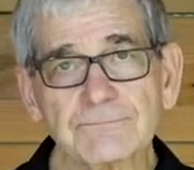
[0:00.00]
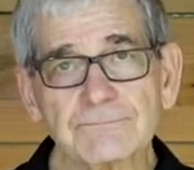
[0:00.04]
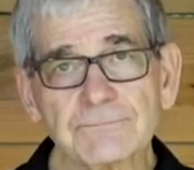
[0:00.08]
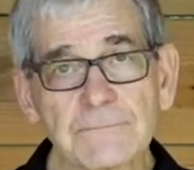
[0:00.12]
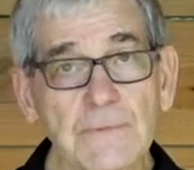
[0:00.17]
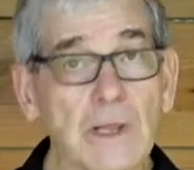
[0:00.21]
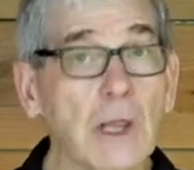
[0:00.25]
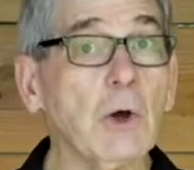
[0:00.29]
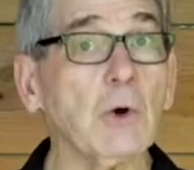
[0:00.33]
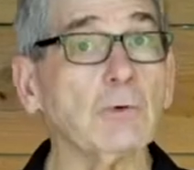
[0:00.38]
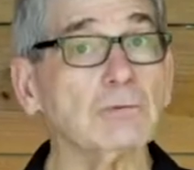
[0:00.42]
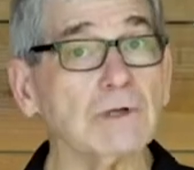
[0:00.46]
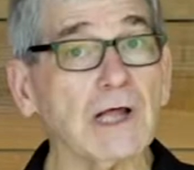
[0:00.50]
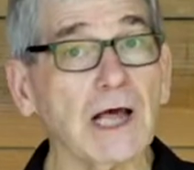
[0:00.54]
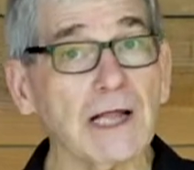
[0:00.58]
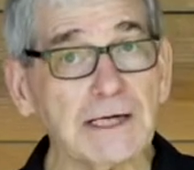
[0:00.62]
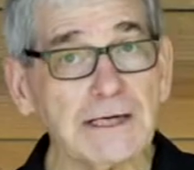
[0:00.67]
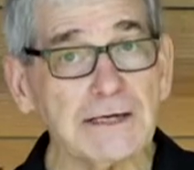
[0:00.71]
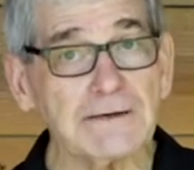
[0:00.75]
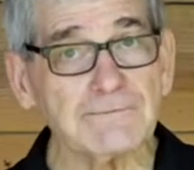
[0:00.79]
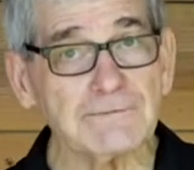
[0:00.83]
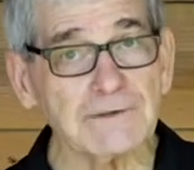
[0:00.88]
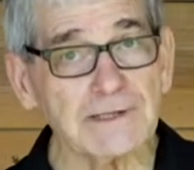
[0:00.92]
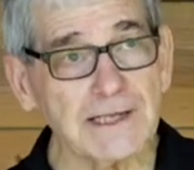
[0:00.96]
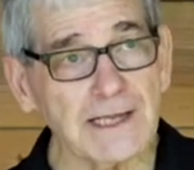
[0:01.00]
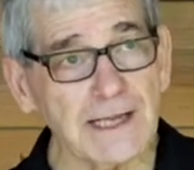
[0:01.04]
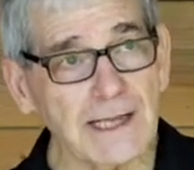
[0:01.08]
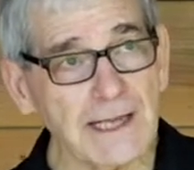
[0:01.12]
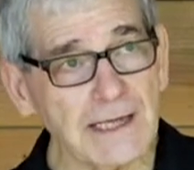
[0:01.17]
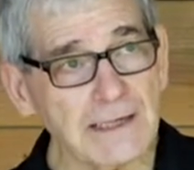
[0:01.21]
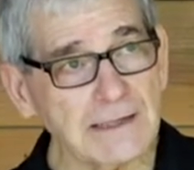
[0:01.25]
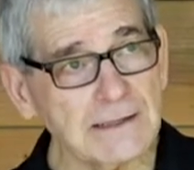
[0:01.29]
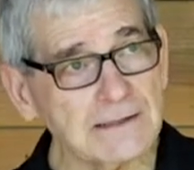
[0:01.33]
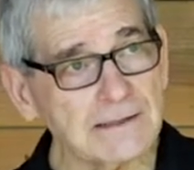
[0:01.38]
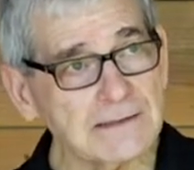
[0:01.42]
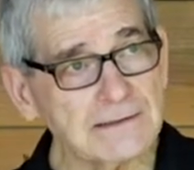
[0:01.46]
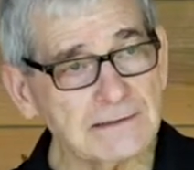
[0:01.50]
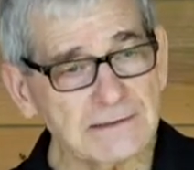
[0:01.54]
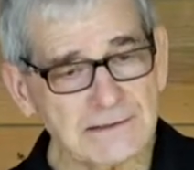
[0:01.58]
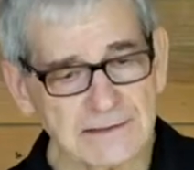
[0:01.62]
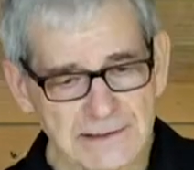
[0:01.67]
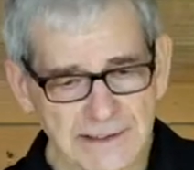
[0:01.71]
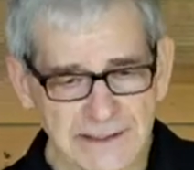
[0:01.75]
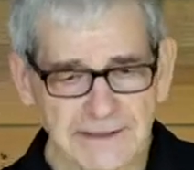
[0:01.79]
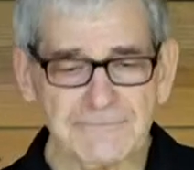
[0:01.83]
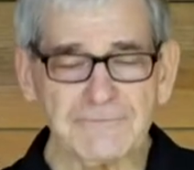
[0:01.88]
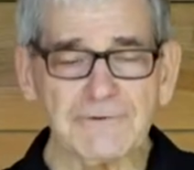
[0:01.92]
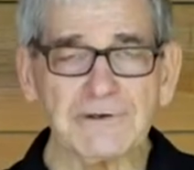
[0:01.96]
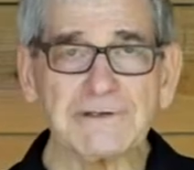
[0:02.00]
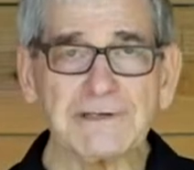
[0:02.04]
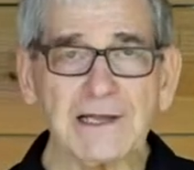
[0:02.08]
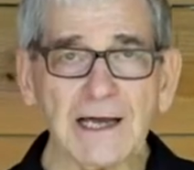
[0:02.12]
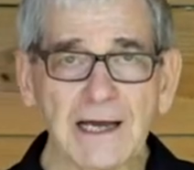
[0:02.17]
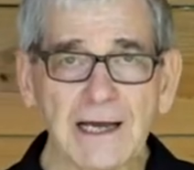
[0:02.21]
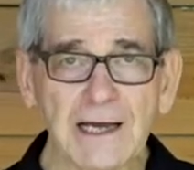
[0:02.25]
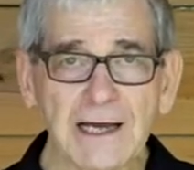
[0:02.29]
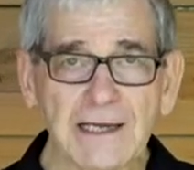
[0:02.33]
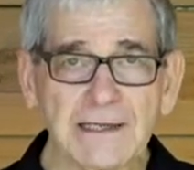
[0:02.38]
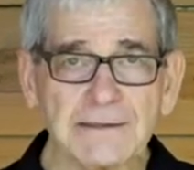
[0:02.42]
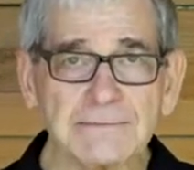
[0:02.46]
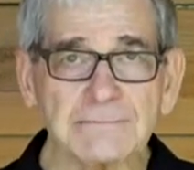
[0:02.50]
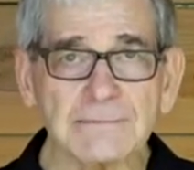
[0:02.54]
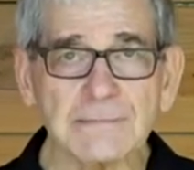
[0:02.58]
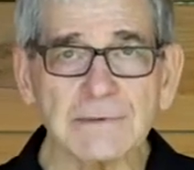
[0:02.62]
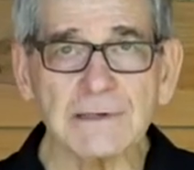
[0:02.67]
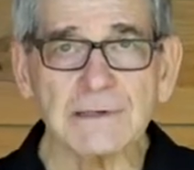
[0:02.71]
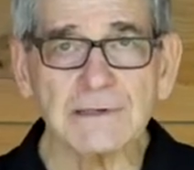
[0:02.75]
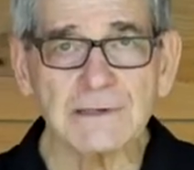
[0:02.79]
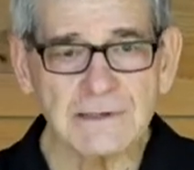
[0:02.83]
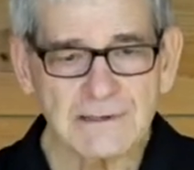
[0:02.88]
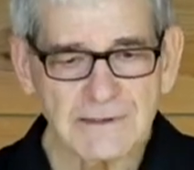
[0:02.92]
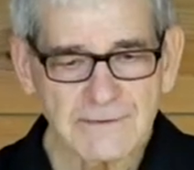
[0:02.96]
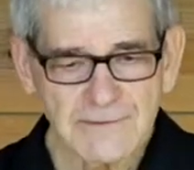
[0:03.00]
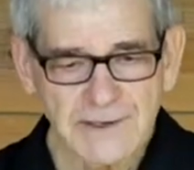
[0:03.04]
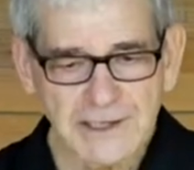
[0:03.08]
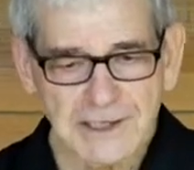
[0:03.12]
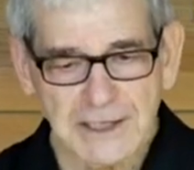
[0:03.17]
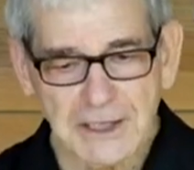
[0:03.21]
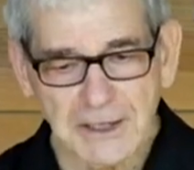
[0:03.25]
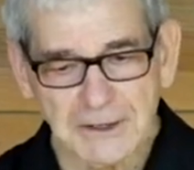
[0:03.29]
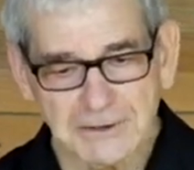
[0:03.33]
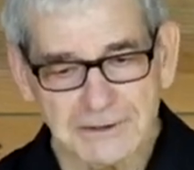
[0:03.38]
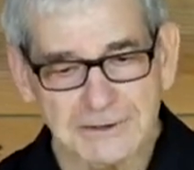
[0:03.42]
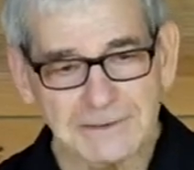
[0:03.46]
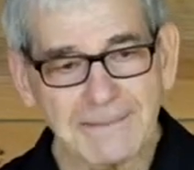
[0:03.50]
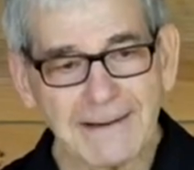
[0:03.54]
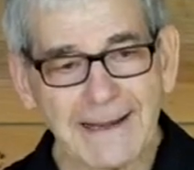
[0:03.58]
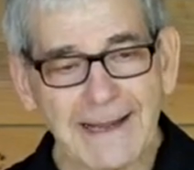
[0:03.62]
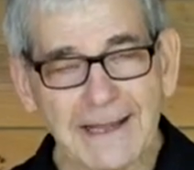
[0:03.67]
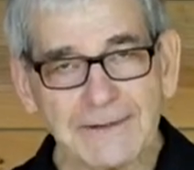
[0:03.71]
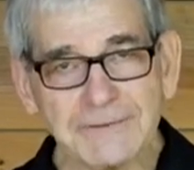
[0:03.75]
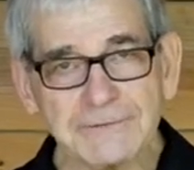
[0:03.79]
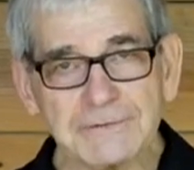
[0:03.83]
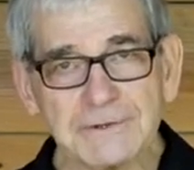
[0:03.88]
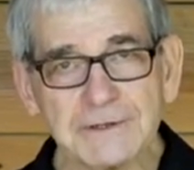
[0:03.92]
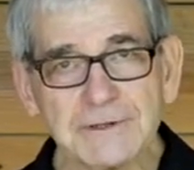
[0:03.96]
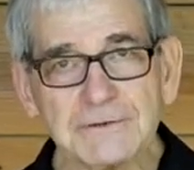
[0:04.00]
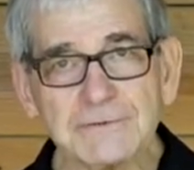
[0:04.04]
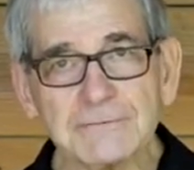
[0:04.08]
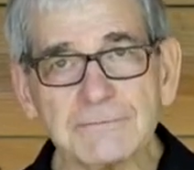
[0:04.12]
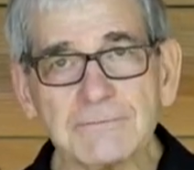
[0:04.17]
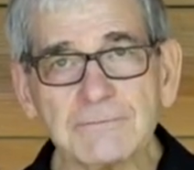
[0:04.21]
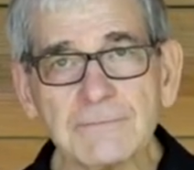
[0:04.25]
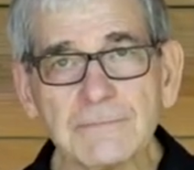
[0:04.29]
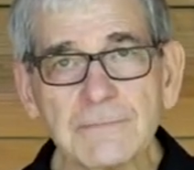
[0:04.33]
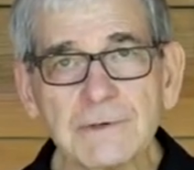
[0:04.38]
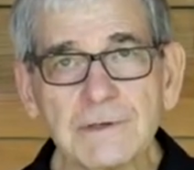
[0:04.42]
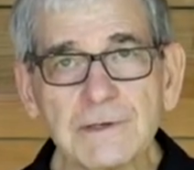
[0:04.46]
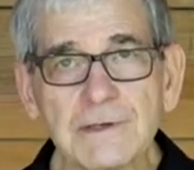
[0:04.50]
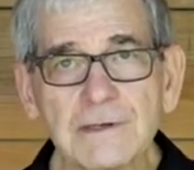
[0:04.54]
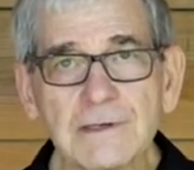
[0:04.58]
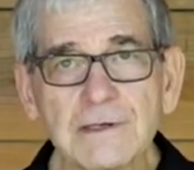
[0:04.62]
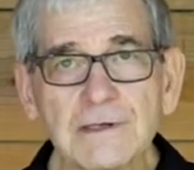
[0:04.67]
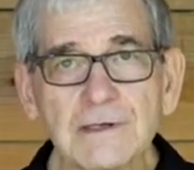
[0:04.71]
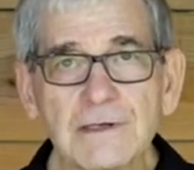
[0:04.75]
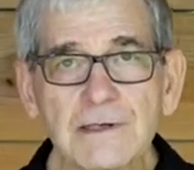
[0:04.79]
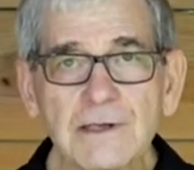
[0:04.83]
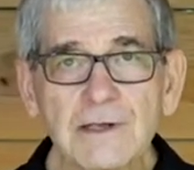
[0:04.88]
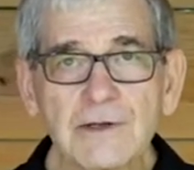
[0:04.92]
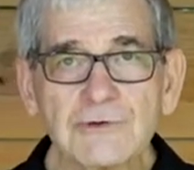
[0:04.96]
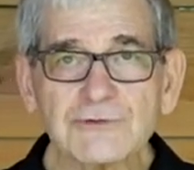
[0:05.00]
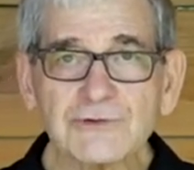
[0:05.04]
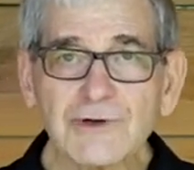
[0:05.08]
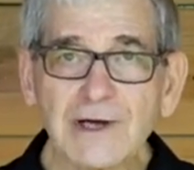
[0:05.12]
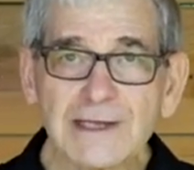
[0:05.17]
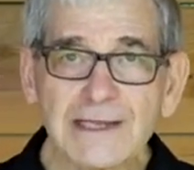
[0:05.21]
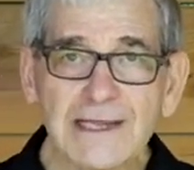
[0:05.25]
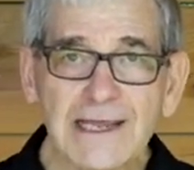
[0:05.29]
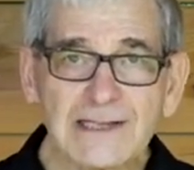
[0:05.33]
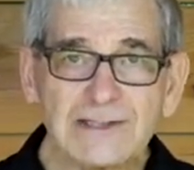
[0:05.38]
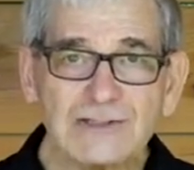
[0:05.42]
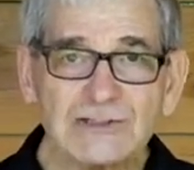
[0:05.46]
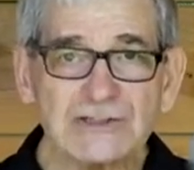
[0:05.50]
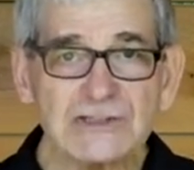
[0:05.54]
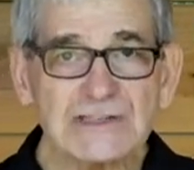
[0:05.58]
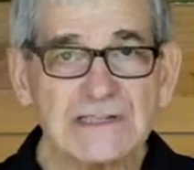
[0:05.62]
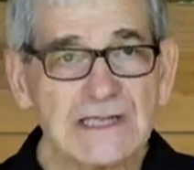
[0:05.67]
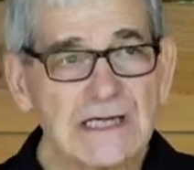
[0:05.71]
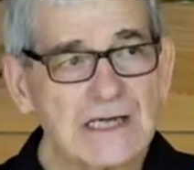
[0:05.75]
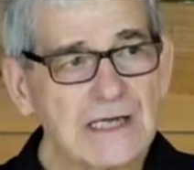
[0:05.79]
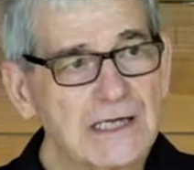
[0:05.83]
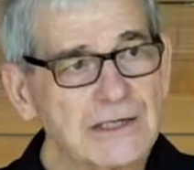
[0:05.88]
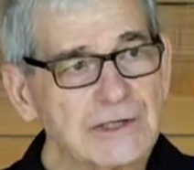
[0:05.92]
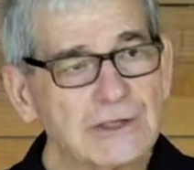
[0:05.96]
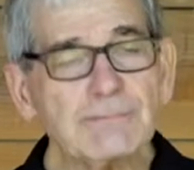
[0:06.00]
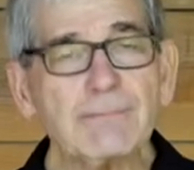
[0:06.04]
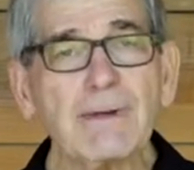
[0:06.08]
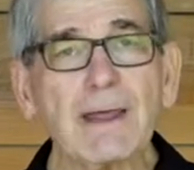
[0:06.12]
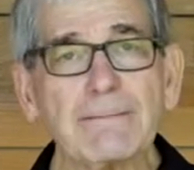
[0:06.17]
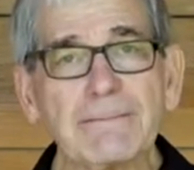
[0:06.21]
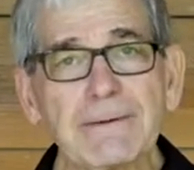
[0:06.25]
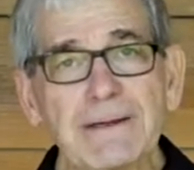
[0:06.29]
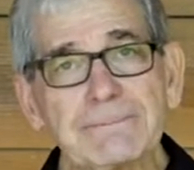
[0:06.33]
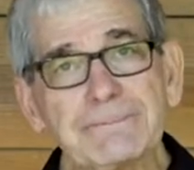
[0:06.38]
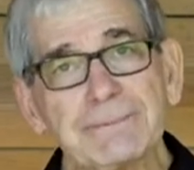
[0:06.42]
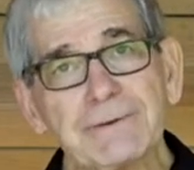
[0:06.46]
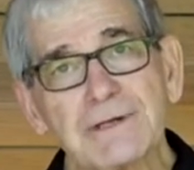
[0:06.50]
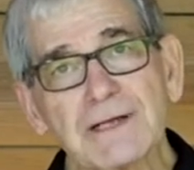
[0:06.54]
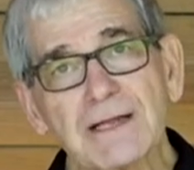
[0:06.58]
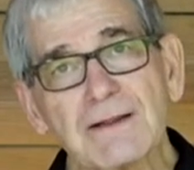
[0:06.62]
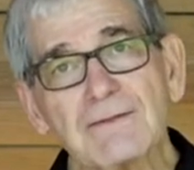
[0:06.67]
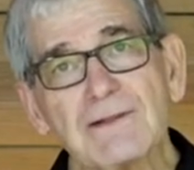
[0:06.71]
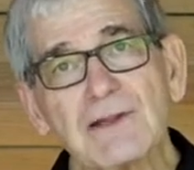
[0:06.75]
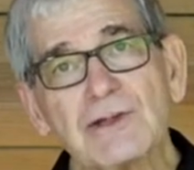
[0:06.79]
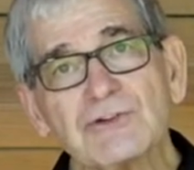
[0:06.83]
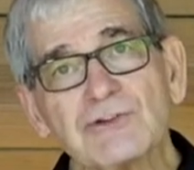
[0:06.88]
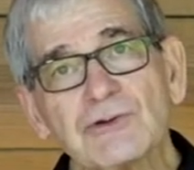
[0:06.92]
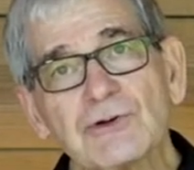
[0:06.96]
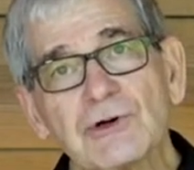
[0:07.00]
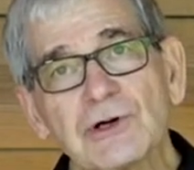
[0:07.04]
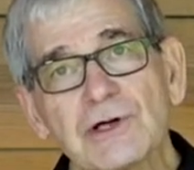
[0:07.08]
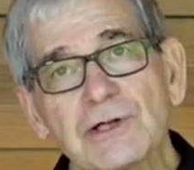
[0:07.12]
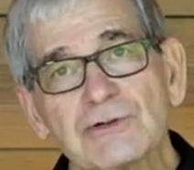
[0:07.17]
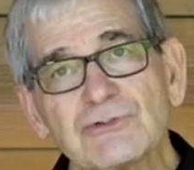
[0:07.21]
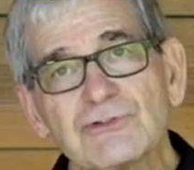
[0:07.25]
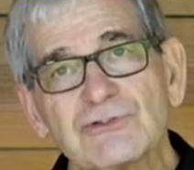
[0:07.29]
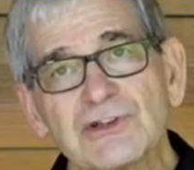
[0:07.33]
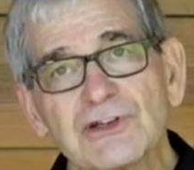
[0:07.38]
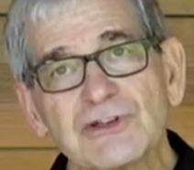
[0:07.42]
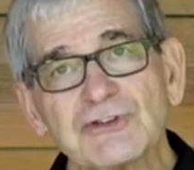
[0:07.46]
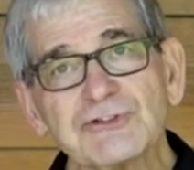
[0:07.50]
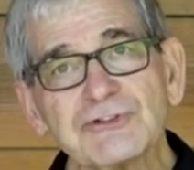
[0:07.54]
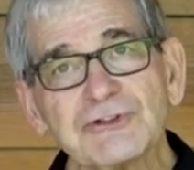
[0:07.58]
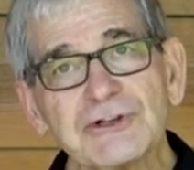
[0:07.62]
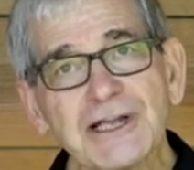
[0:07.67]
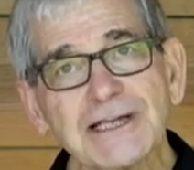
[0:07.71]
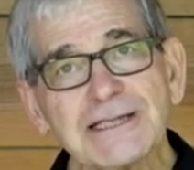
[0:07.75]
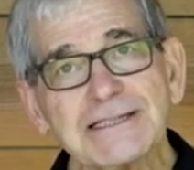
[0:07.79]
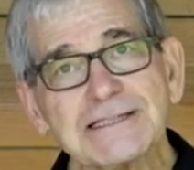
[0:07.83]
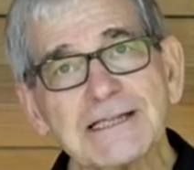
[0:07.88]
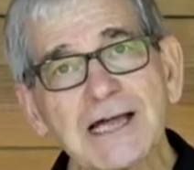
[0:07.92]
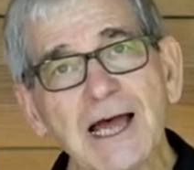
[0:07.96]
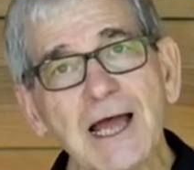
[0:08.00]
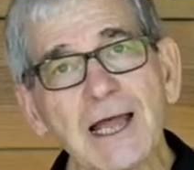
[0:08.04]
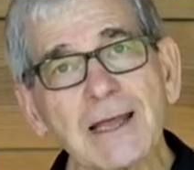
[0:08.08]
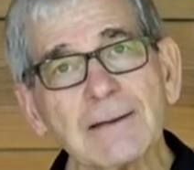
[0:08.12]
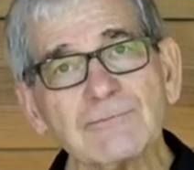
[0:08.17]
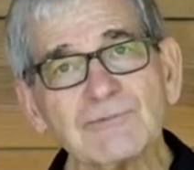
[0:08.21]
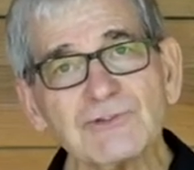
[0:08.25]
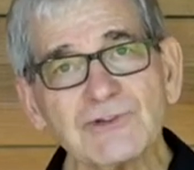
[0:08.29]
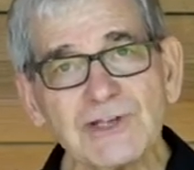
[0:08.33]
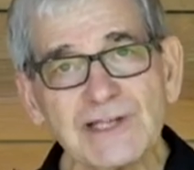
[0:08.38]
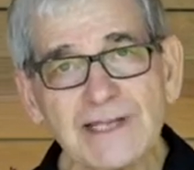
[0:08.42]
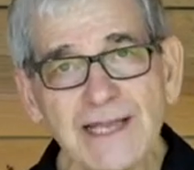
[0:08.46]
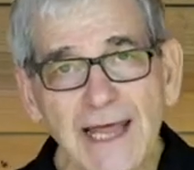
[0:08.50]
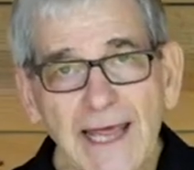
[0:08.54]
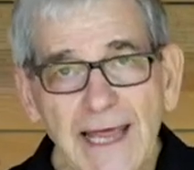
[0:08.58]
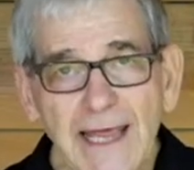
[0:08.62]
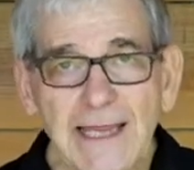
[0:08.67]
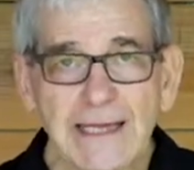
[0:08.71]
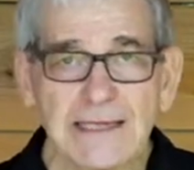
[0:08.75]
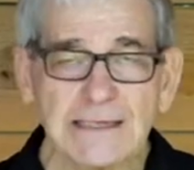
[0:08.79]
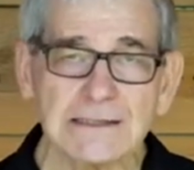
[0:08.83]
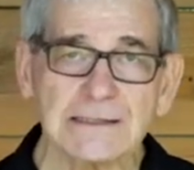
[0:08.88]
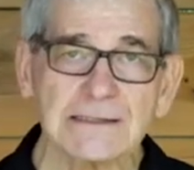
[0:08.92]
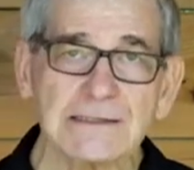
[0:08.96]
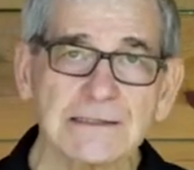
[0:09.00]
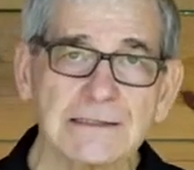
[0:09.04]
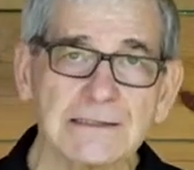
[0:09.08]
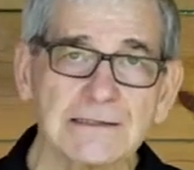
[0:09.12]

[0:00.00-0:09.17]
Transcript: No, not every day, every time they go to the bathroom. So I guess you may be putting these on 6 or 8 times a day.